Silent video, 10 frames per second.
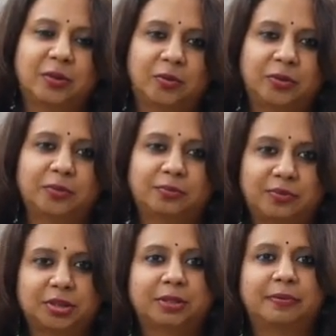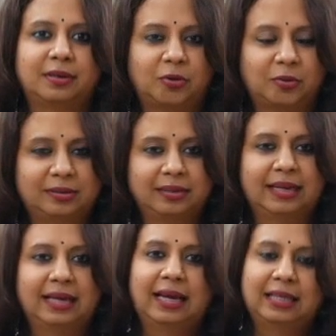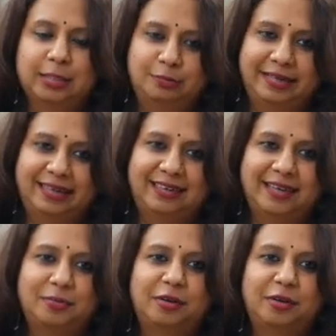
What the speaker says: you know, you worship her on this particular day.